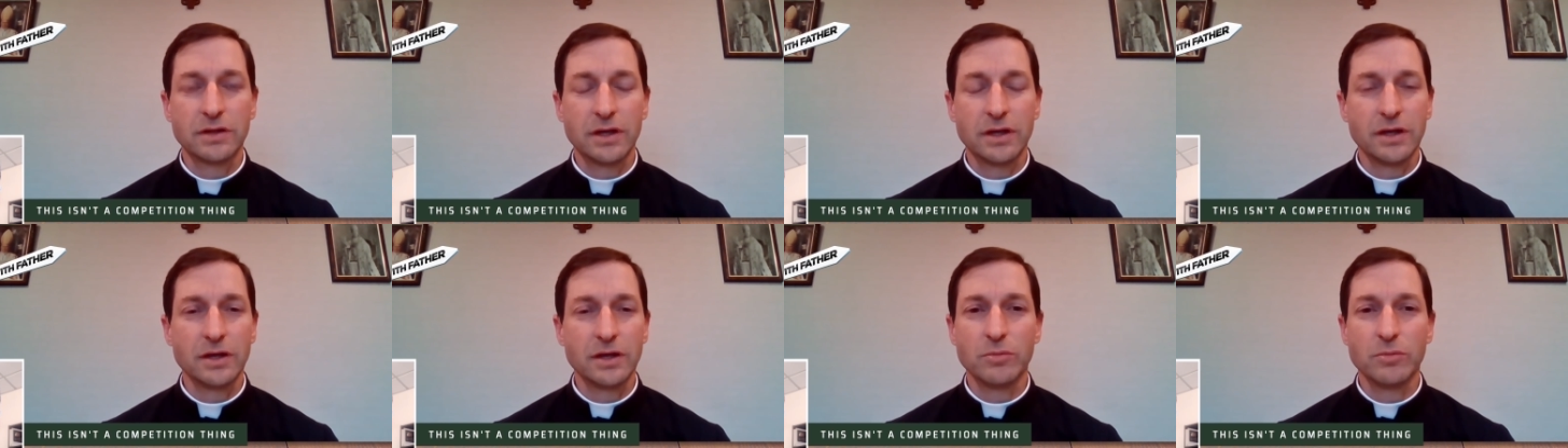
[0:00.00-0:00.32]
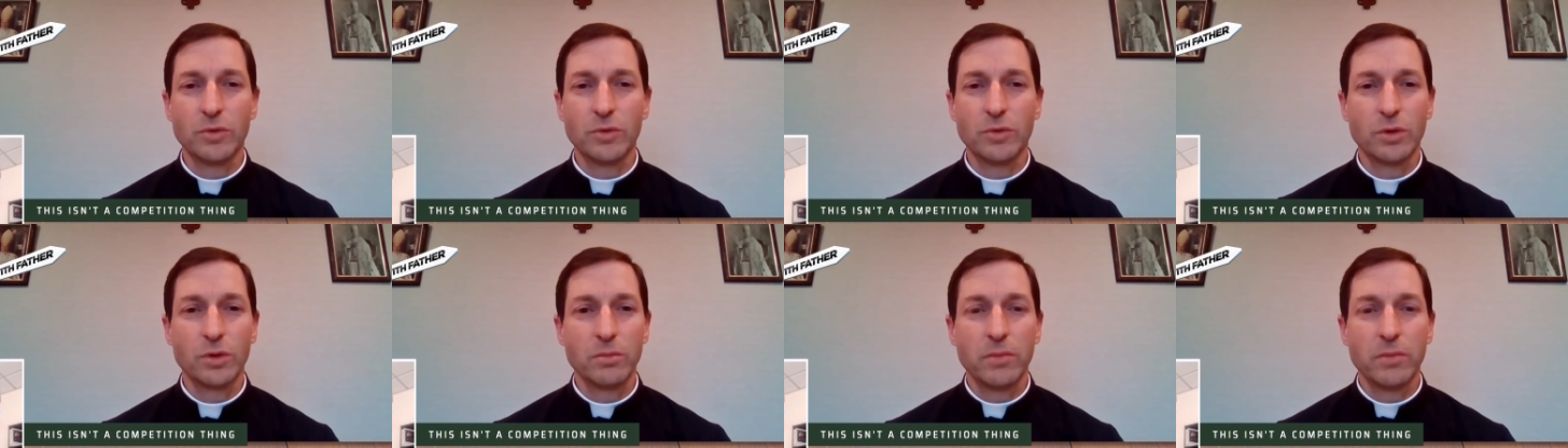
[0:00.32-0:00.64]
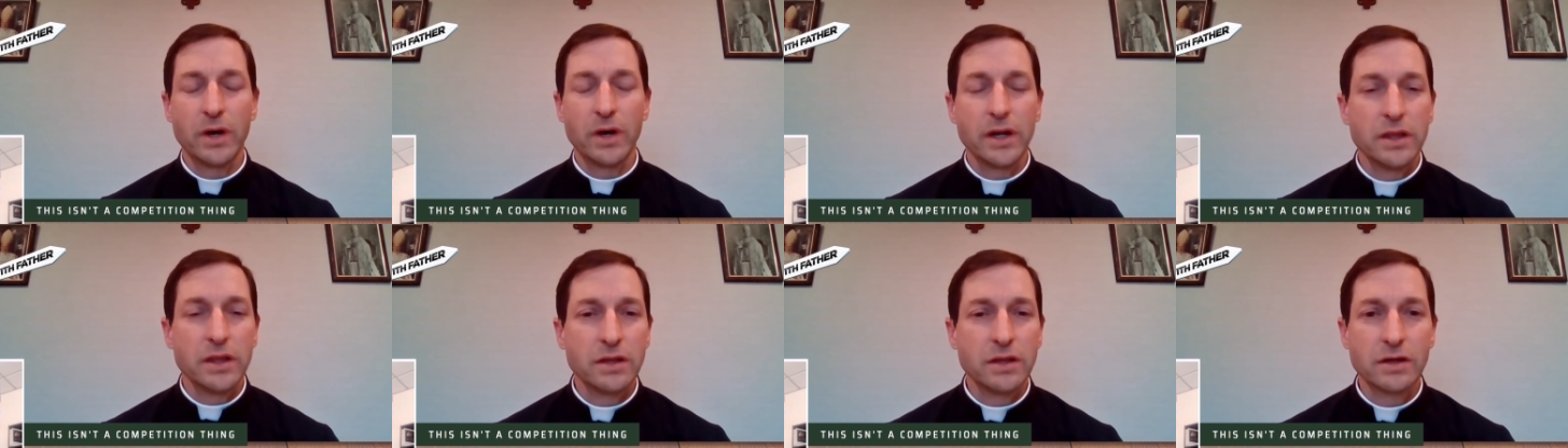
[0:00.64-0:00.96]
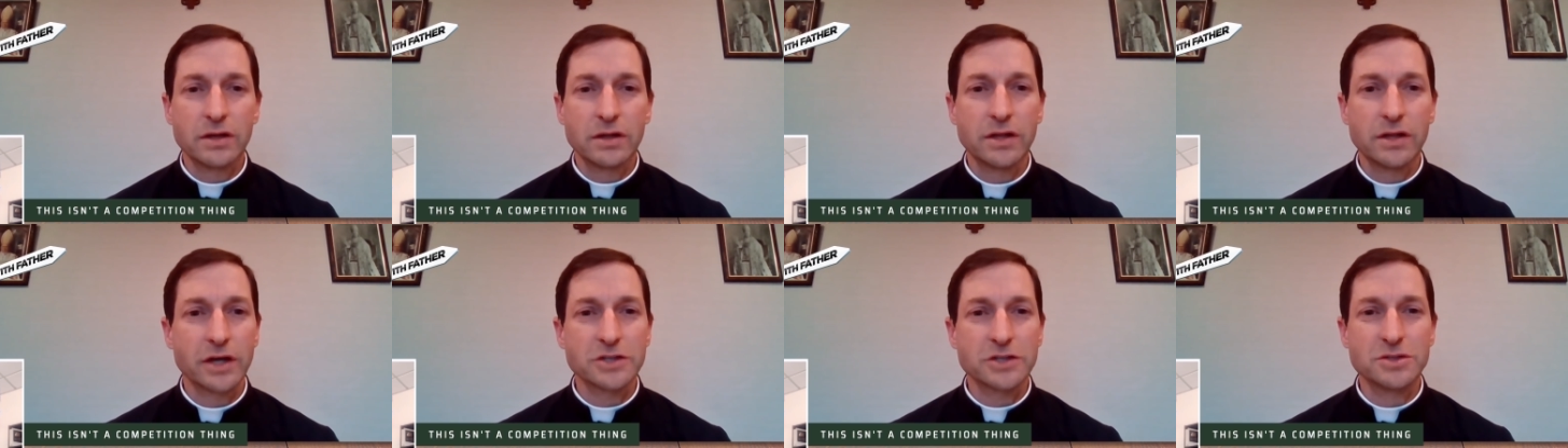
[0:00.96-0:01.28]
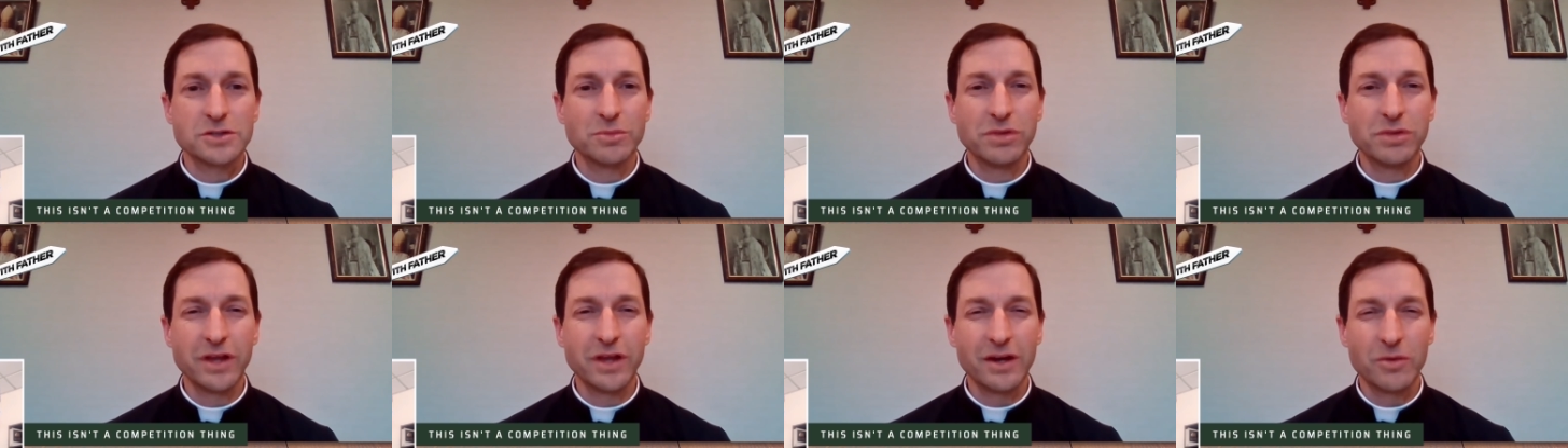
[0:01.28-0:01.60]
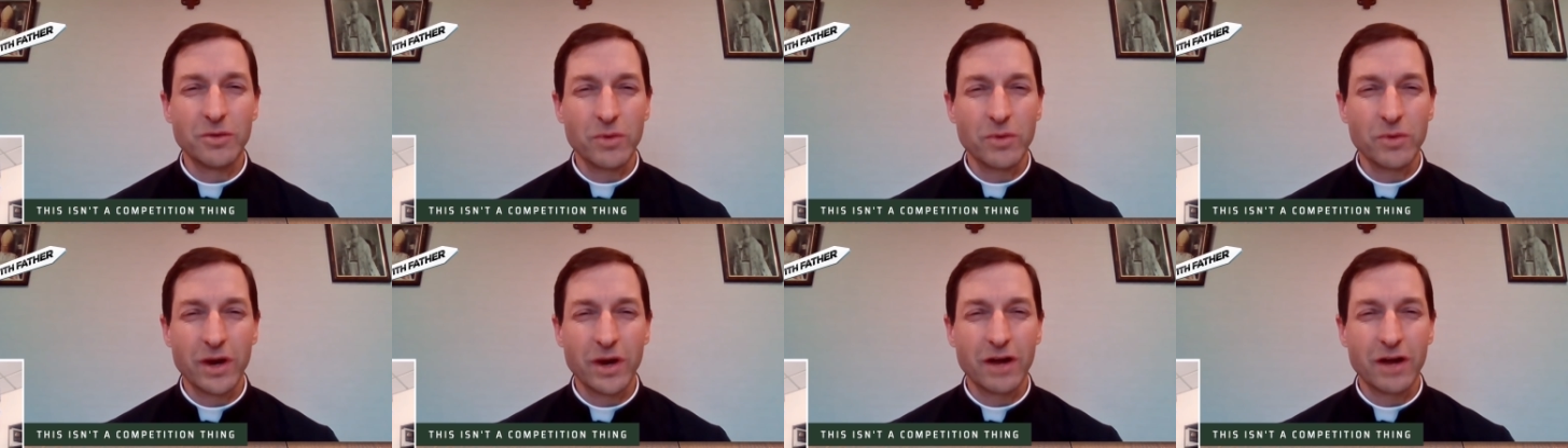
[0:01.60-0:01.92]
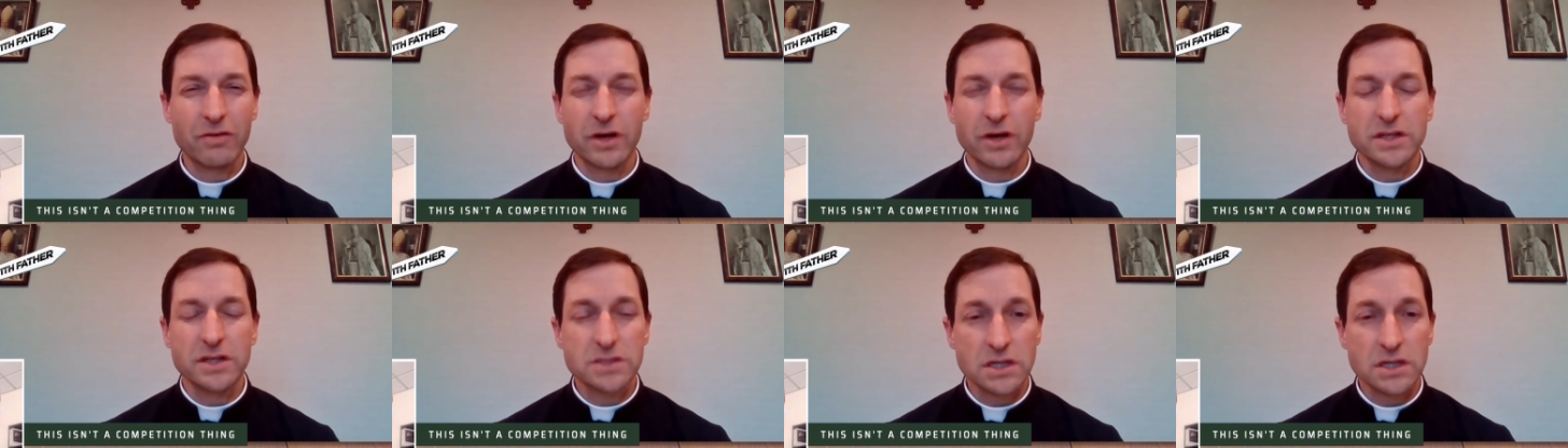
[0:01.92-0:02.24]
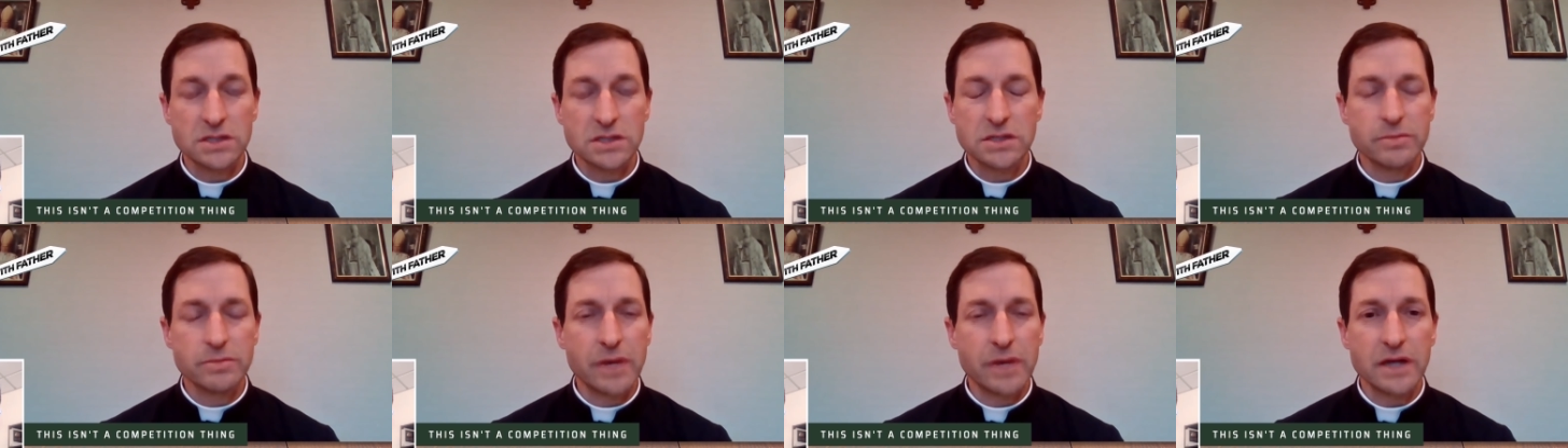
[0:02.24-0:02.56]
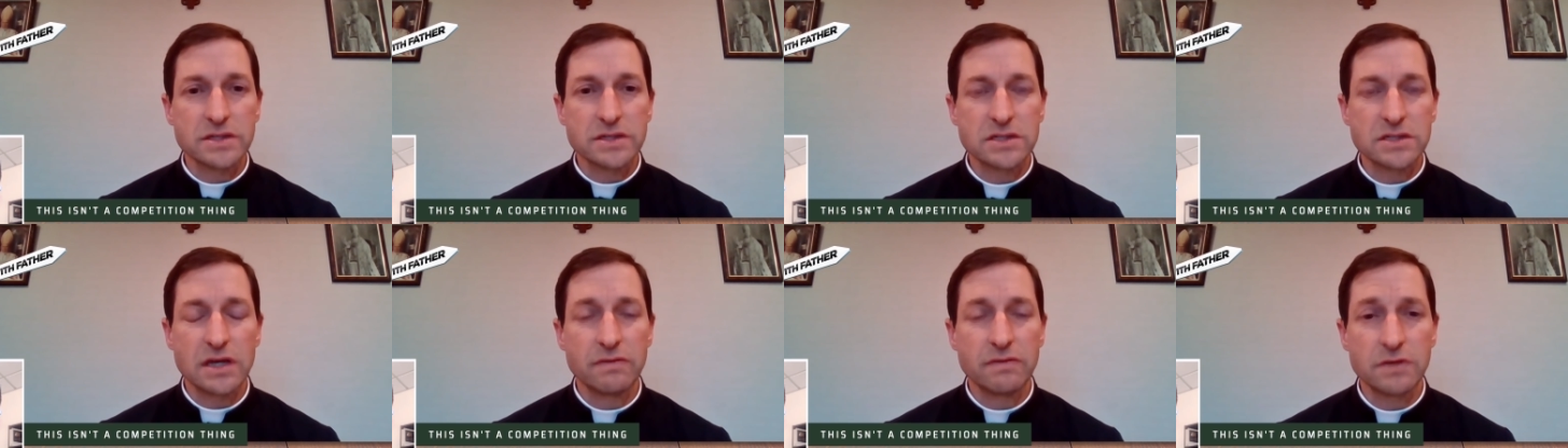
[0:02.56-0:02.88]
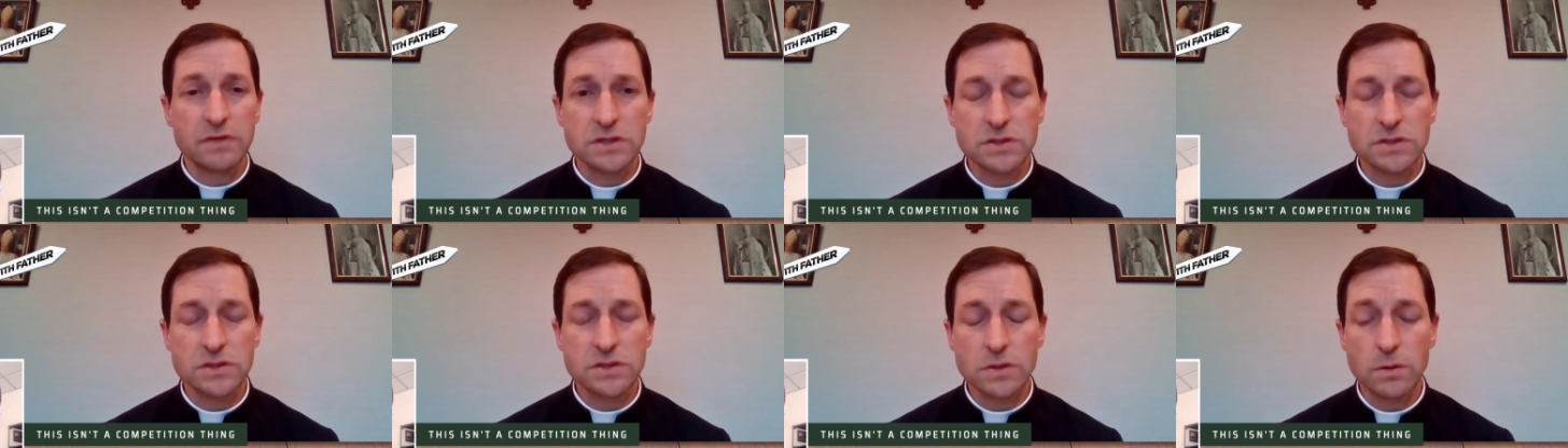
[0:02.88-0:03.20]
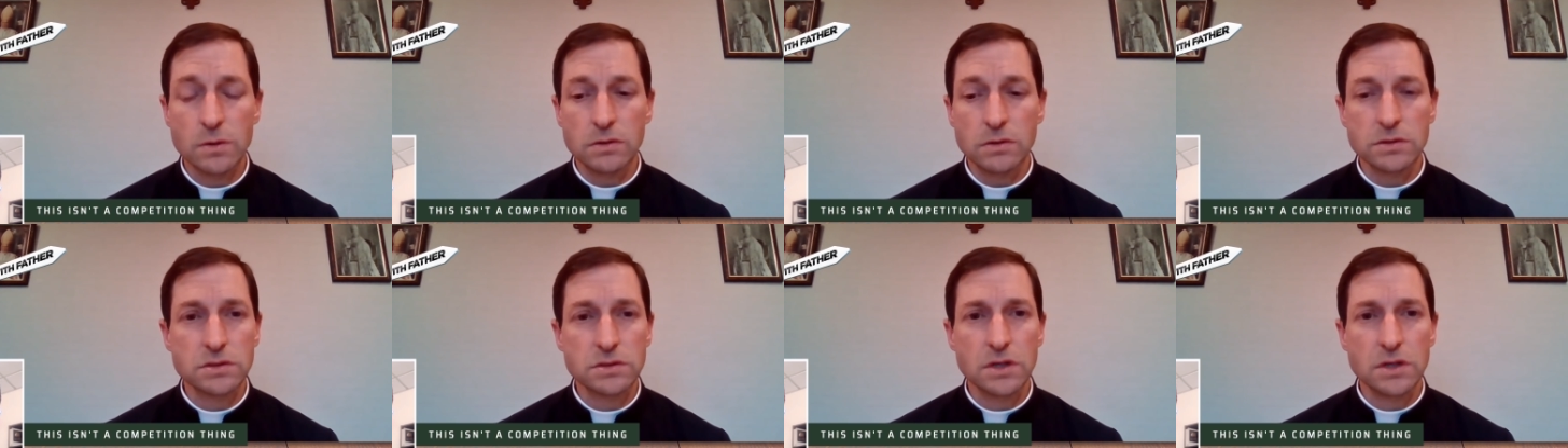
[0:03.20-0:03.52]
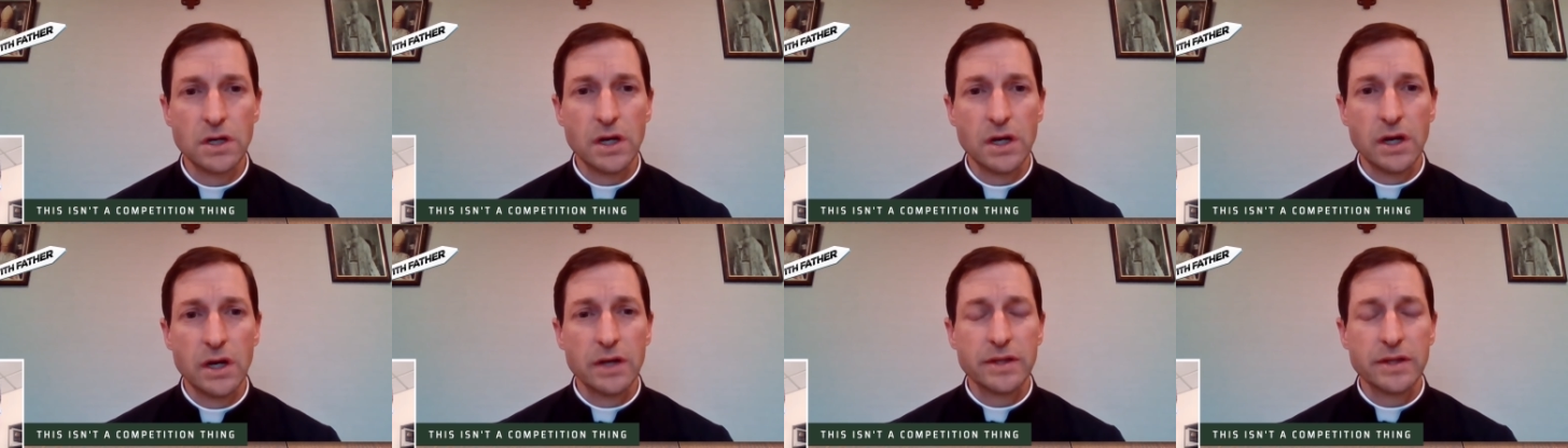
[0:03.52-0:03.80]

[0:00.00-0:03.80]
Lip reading: getting more money in the collection plate and whatever. It's about saving souls.